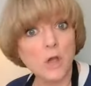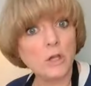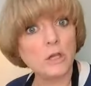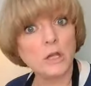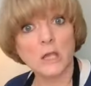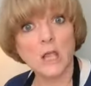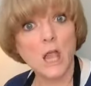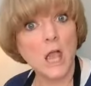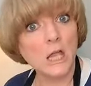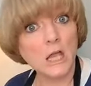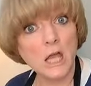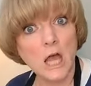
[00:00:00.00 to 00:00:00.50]
you
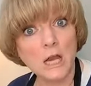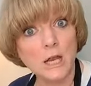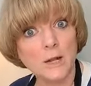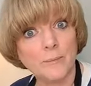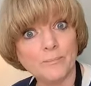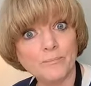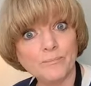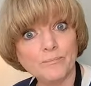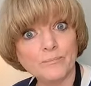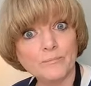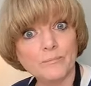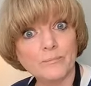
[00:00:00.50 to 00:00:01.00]
can't cut it.
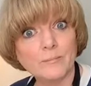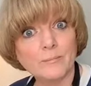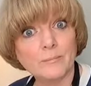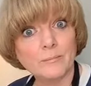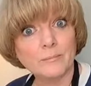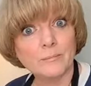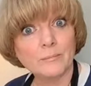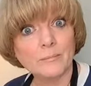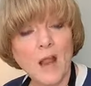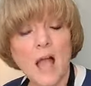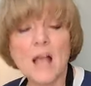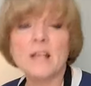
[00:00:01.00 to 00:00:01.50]

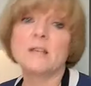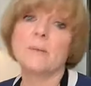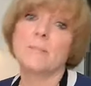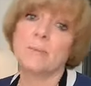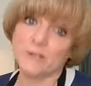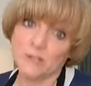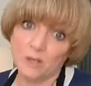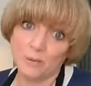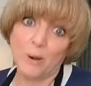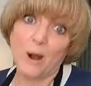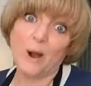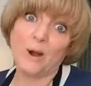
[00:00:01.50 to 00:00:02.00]
I said, but
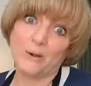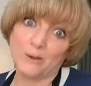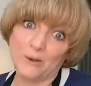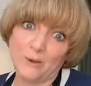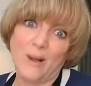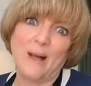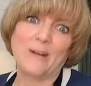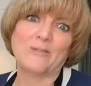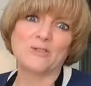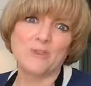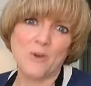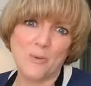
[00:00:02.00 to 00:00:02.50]
tomorrow you'll
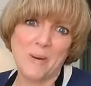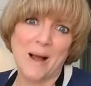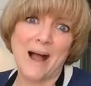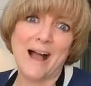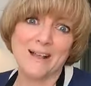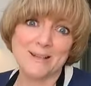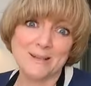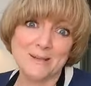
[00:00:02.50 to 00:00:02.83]
have two pies.